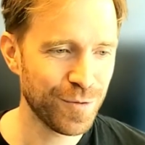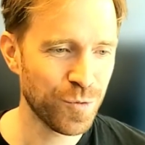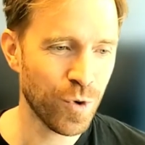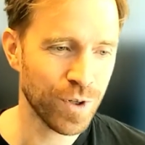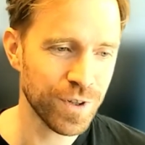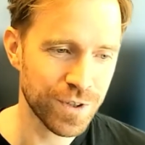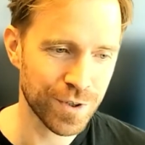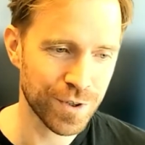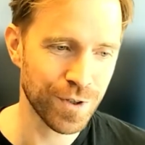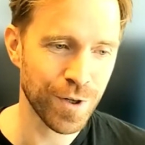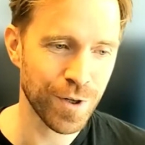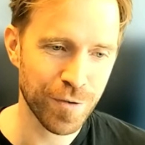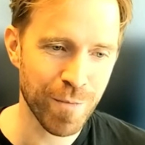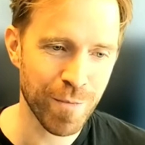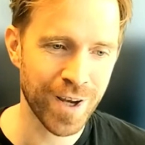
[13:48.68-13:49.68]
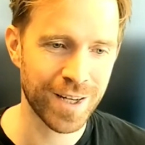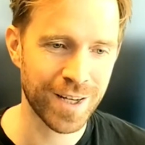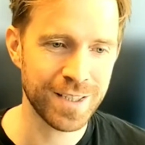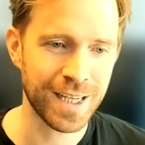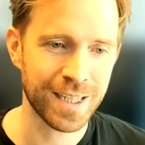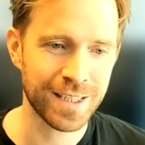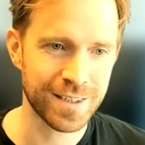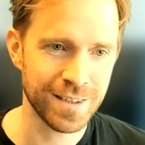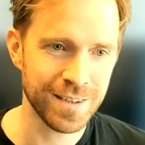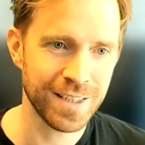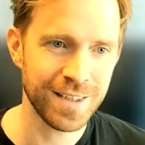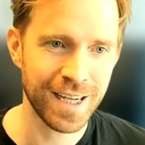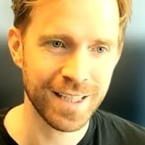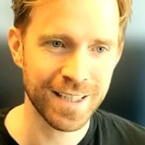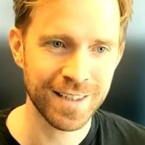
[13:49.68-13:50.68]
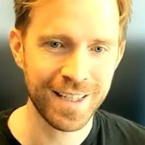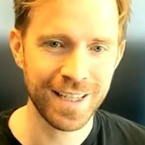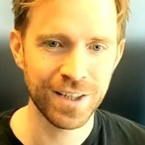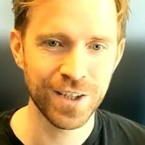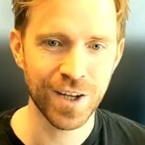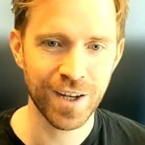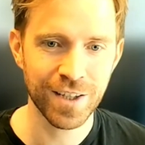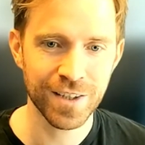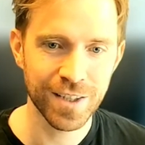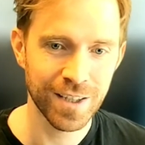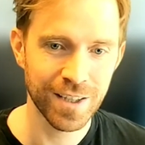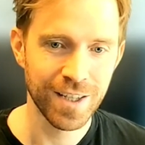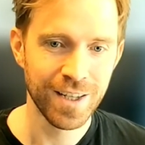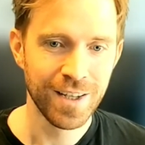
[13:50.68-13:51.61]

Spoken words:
one song of Michael Jackson the day that he died.